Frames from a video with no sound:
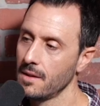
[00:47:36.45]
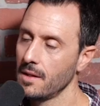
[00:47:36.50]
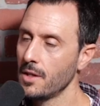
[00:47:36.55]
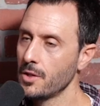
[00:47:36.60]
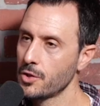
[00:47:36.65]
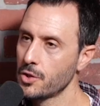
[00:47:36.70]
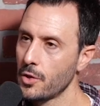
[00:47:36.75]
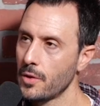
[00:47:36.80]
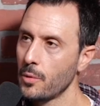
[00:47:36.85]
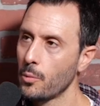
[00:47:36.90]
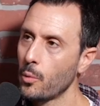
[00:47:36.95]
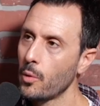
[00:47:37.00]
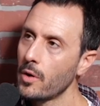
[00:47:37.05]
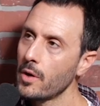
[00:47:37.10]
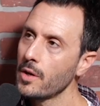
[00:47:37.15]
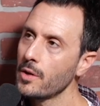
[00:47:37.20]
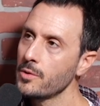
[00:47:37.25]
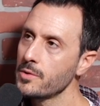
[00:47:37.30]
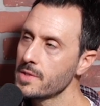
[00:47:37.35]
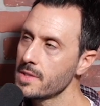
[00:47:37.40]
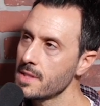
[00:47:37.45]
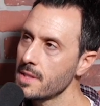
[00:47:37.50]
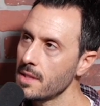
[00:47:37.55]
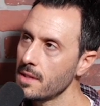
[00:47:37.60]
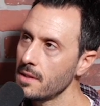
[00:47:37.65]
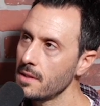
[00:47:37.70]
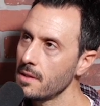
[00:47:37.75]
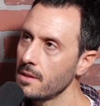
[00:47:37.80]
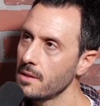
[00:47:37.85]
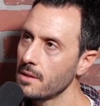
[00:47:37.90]
So then where do you
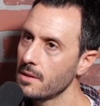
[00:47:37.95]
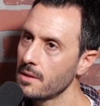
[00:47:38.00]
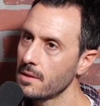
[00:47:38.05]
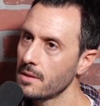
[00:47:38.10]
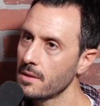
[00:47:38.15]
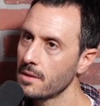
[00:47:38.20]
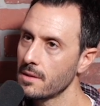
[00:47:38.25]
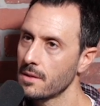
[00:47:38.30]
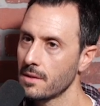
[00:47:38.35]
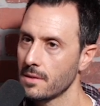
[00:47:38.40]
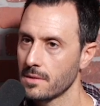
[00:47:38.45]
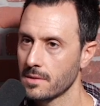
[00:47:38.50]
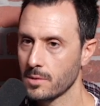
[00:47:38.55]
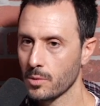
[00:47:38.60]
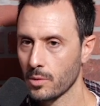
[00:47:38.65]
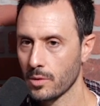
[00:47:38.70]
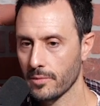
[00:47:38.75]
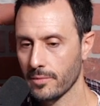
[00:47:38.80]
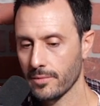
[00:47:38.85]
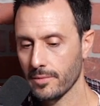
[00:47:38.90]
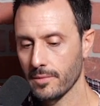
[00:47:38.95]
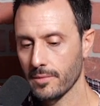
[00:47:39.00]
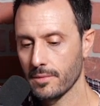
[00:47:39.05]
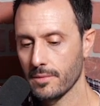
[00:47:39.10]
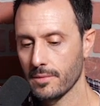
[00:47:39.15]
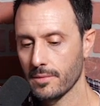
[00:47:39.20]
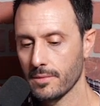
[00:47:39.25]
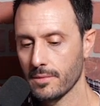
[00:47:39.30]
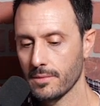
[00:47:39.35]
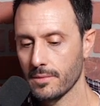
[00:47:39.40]
see the sort of,
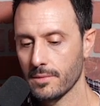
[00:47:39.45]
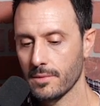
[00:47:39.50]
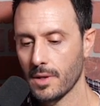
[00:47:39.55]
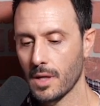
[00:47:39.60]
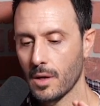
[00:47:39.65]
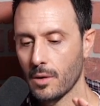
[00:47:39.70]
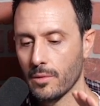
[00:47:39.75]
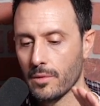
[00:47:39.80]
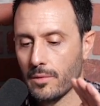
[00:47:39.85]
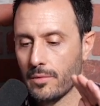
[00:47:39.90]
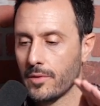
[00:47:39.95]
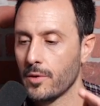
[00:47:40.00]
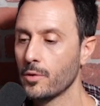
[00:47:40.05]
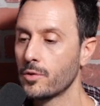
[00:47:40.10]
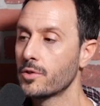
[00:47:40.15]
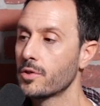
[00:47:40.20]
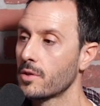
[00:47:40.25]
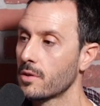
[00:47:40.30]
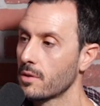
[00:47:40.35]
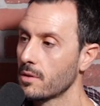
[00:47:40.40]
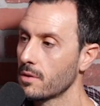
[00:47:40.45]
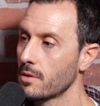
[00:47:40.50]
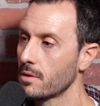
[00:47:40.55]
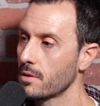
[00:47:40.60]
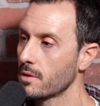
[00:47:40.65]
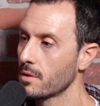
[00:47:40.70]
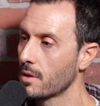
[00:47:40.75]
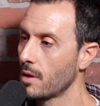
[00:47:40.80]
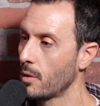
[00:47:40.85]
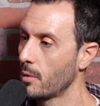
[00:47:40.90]
you know, the future
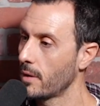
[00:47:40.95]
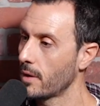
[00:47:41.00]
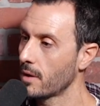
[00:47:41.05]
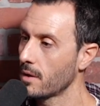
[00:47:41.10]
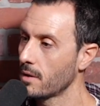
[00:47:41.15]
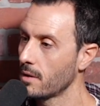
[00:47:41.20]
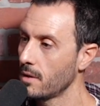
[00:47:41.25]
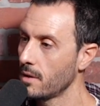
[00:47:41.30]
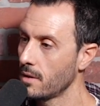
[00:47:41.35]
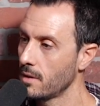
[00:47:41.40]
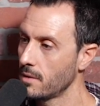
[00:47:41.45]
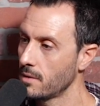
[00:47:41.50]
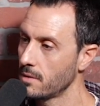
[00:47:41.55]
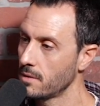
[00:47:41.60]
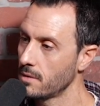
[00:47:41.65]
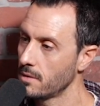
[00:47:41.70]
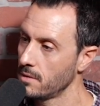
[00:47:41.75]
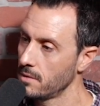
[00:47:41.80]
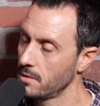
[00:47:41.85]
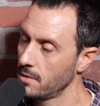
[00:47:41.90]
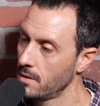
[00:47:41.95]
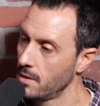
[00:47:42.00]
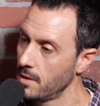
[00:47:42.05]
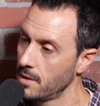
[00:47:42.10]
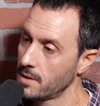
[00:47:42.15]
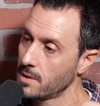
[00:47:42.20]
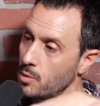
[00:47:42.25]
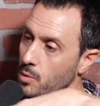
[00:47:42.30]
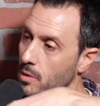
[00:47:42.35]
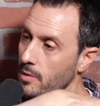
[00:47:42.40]
going in this
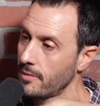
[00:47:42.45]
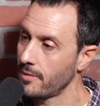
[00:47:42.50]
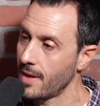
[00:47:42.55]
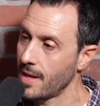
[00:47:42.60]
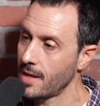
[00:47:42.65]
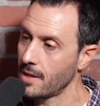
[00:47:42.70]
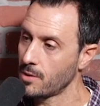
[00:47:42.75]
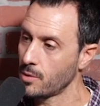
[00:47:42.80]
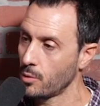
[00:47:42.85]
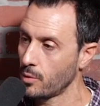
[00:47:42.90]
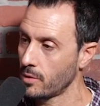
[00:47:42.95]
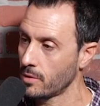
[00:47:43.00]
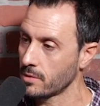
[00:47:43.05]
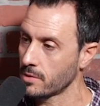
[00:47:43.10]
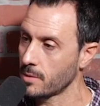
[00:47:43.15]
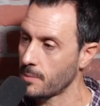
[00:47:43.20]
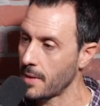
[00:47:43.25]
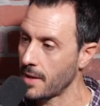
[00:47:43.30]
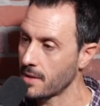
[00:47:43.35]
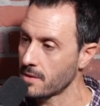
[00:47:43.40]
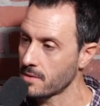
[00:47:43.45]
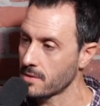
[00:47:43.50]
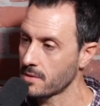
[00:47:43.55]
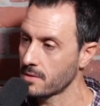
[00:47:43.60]
sort of editorial space?